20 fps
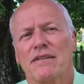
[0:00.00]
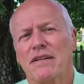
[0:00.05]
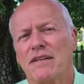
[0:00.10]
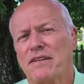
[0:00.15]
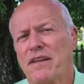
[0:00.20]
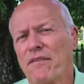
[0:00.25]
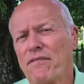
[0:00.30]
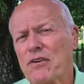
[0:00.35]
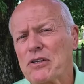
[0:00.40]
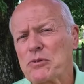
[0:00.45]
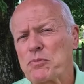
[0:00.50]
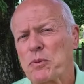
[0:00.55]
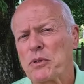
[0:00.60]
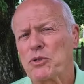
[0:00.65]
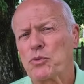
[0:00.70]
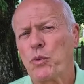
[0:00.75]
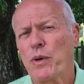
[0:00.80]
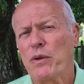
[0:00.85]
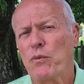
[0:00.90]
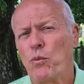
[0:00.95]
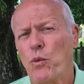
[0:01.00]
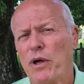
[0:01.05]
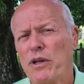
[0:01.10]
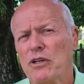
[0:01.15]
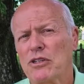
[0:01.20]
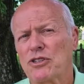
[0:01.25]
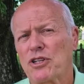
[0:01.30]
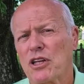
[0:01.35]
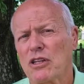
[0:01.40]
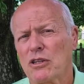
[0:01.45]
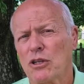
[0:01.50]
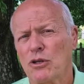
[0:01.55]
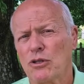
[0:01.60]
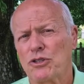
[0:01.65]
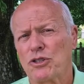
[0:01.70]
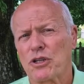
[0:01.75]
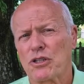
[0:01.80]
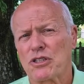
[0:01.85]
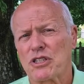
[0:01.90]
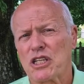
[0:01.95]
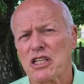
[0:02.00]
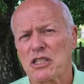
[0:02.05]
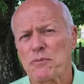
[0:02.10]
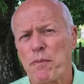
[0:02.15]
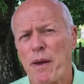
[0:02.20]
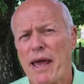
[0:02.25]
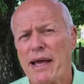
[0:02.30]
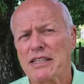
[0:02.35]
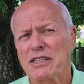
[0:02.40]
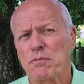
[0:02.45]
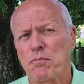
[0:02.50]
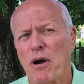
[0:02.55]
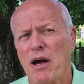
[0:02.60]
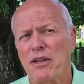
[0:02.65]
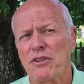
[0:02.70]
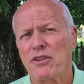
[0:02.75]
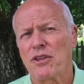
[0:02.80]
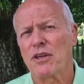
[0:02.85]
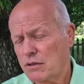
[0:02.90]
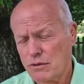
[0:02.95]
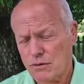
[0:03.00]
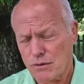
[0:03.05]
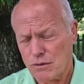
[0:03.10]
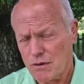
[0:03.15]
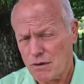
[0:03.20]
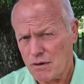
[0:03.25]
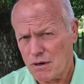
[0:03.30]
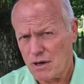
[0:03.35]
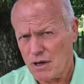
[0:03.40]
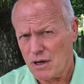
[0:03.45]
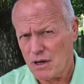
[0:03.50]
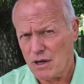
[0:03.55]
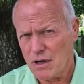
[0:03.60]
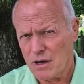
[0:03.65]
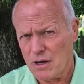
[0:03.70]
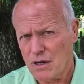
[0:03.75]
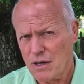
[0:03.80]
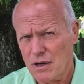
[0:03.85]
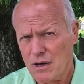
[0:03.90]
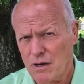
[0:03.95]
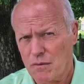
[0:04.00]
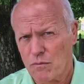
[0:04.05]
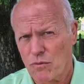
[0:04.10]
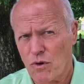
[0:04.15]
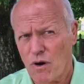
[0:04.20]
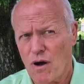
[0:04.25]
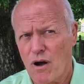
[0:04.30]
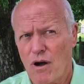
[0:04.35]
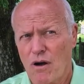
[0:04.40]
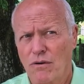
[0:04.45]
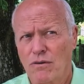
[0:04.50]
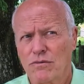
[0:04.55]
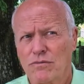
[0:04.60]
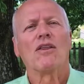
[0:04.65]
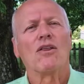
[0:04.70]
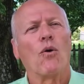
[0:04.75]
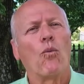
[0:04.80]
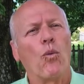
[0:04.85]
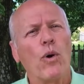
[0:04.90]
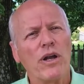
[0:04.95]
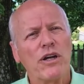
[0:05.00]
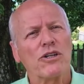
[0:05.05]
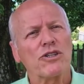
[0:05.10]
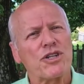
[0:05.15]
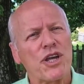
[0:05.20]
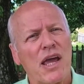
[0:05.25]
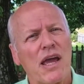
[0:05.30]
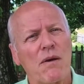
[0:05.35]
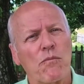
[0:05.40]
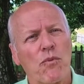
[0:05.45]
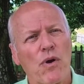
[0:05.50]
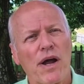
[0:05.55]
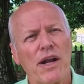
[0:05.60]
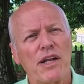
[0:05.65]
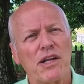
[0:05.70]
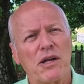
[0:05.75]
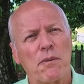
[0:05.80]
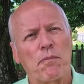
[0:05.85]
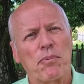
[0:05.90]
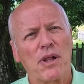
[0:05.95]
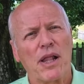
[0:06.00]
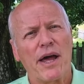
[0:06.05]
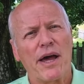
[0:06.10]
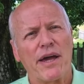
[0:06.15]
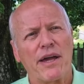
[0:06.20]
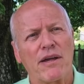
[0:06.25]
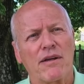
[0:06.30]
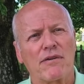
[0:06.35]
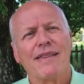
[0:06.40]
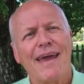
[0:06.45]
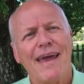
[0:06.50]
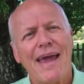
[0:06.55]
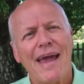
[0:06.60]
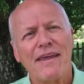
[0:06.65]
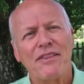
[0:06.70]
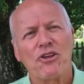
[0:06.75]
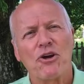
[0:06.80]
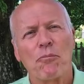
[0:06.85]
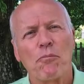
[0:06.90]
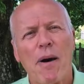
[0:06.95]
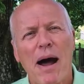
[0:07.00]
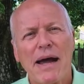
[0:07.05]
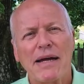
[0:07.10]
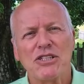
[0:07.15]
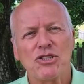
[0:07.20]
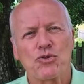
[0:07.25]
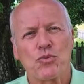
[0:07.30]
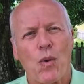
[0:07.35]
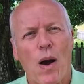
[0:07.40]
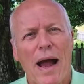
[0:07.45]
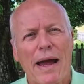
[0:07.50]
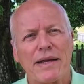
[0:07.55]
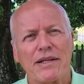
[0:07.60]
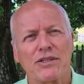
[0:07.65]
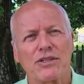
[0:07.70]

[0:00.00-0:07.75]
the difference between winners and losers this past month, drum roll, the winners came ready to play. They had their minds right.